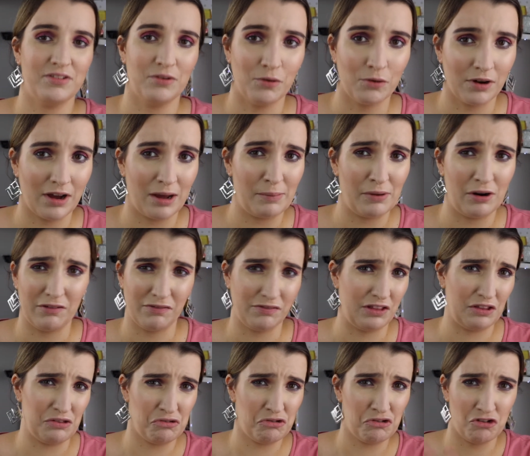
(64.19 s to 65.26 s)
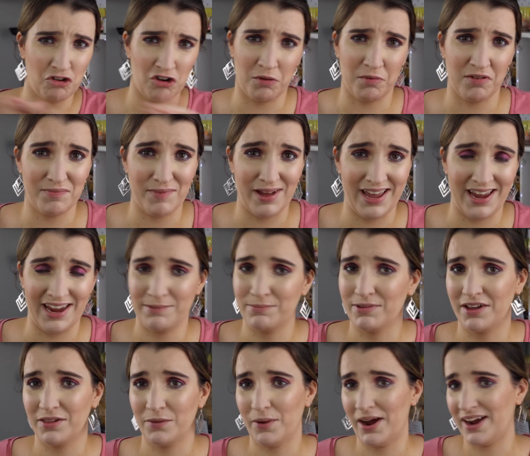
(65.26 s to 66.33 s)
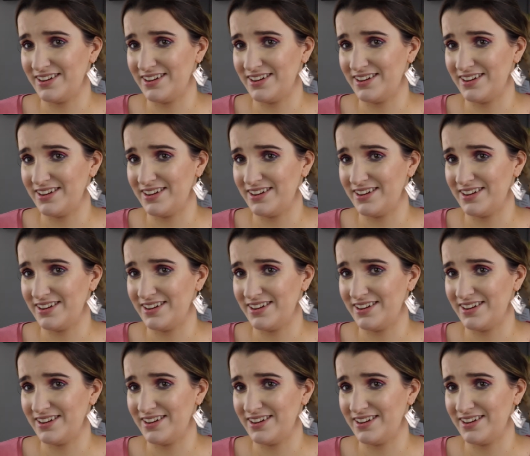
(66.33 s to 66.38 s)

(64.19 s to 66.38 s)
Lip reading: are all coming off the top of my head, by the way.